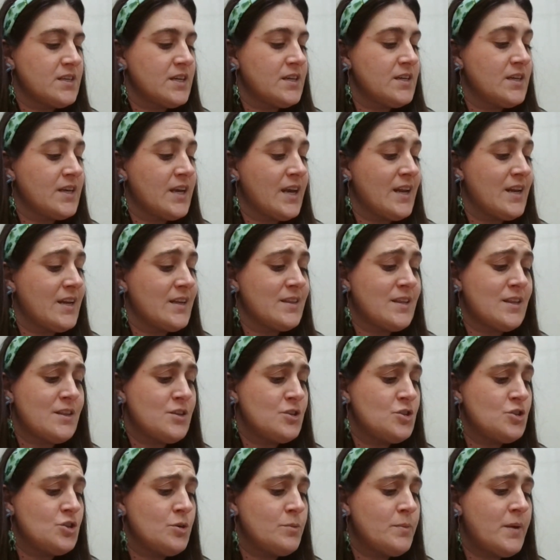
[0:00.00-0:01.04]
indicating that the
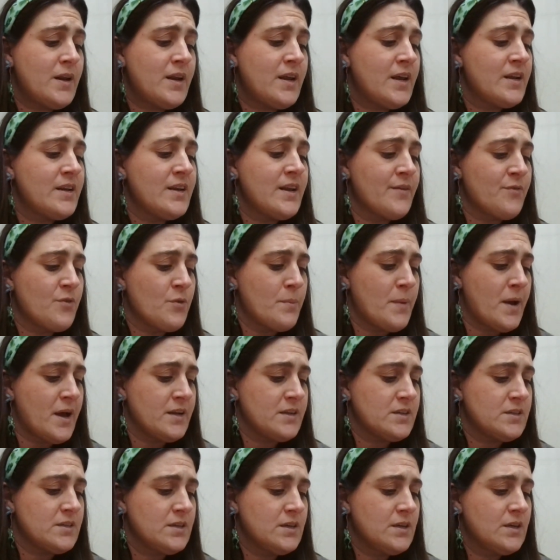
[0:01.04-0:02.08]
two men had never
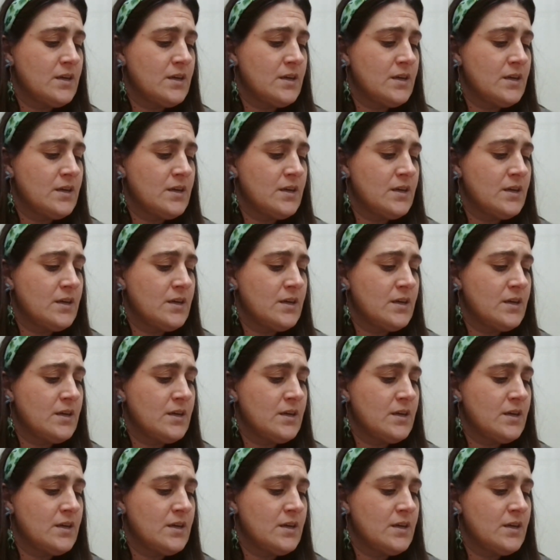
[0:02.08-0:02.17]
met,